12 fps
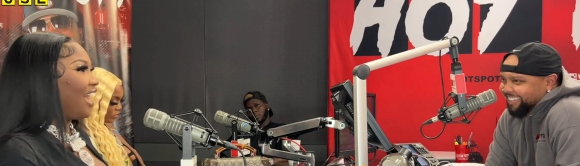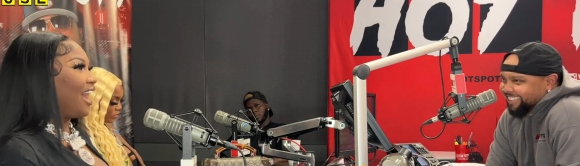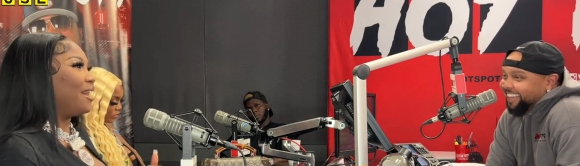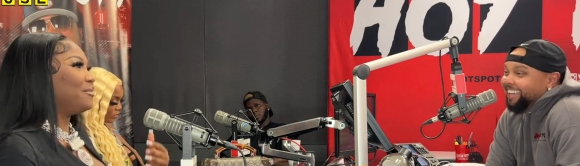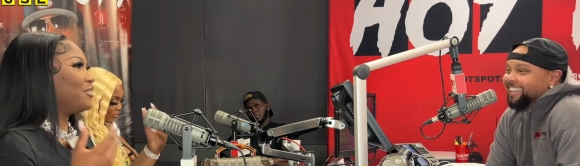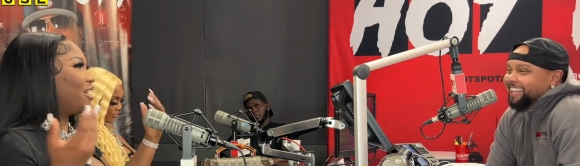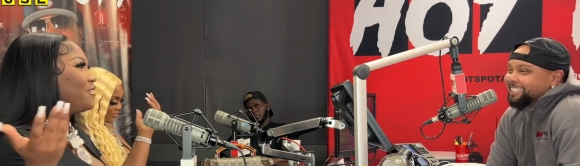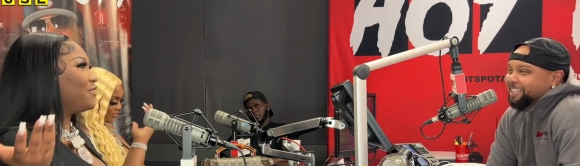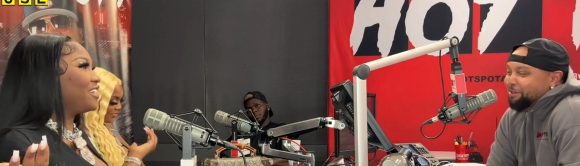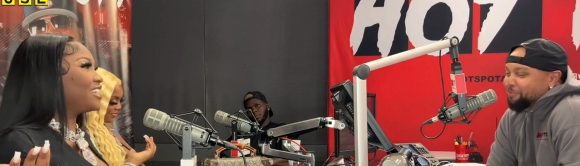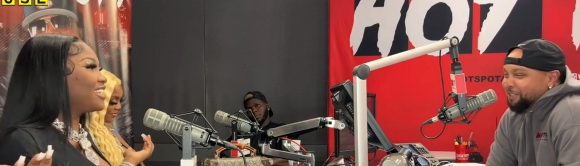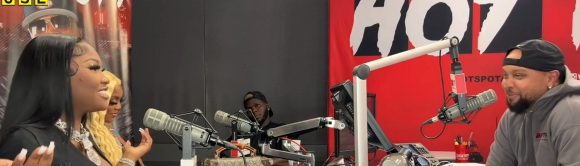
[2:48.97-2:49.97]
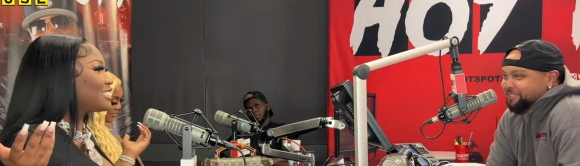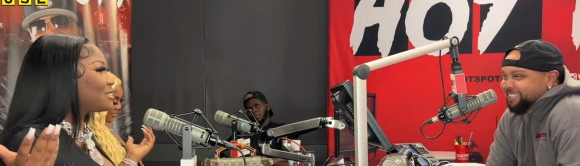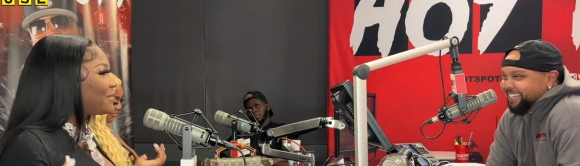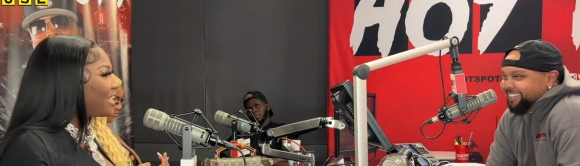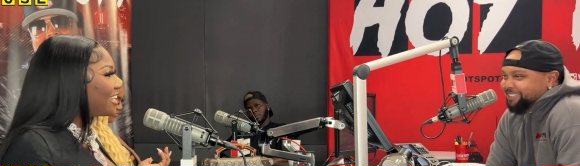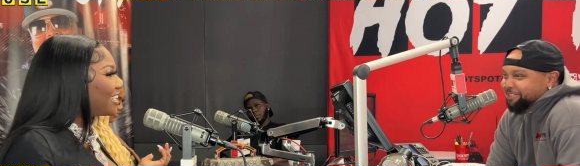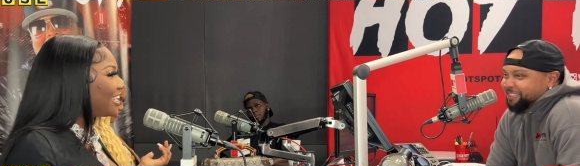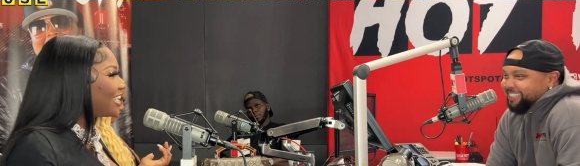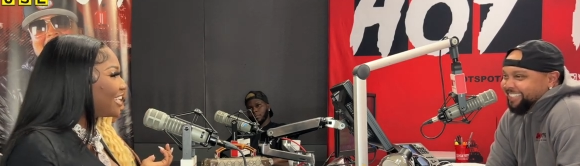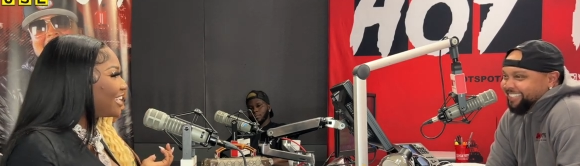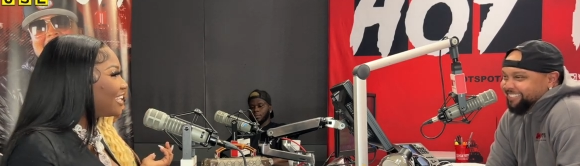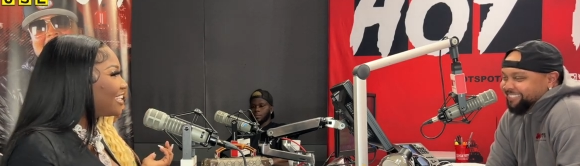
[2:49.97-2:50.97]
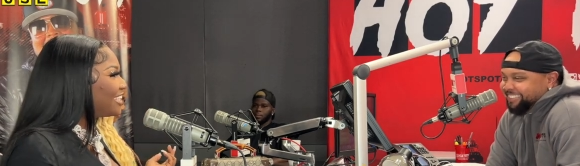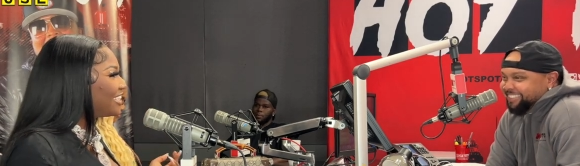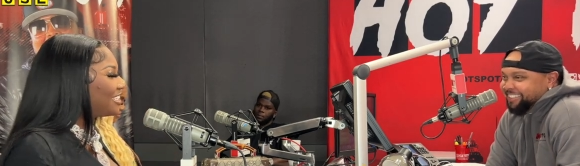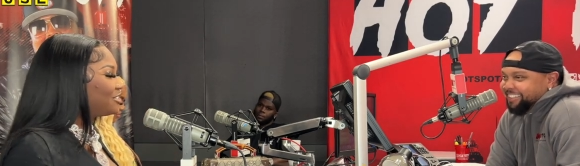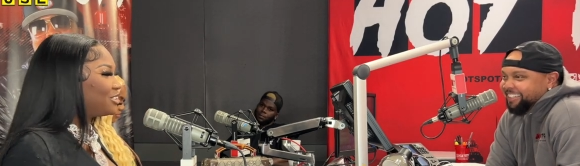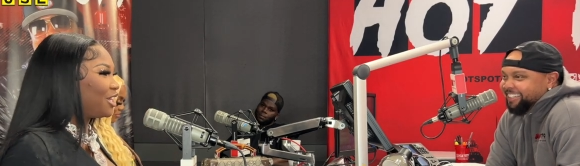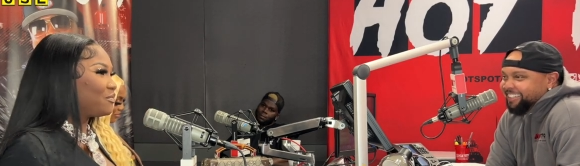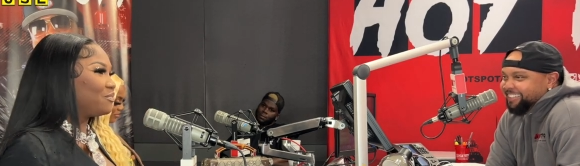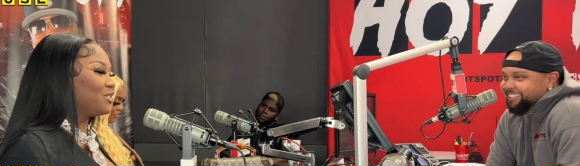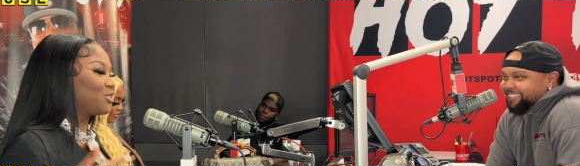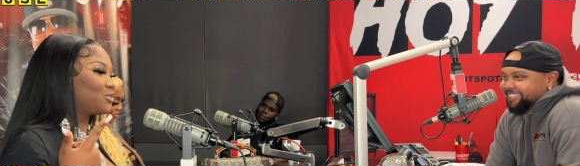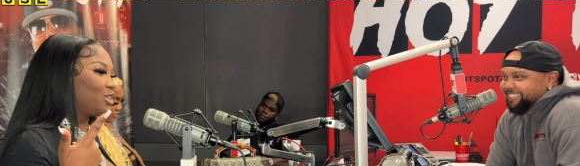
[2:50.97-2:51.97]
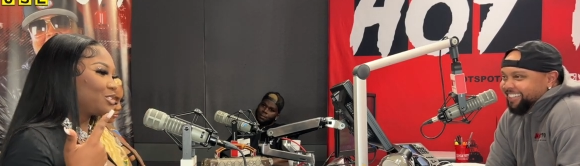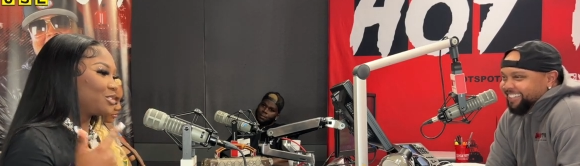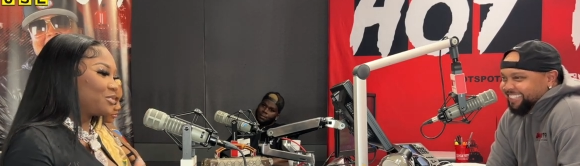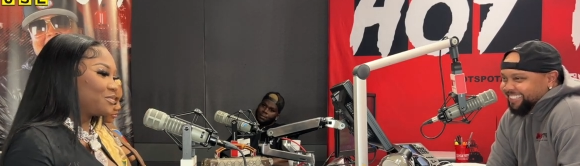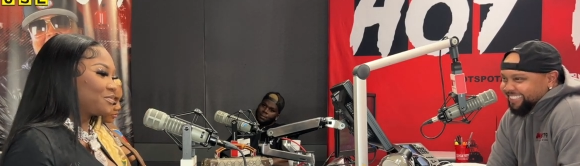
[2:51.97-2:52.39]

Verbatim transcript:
Speaker 1: I'm not That's how the principal sounds. Do it again. Do it again. He's like, Miss Wilson.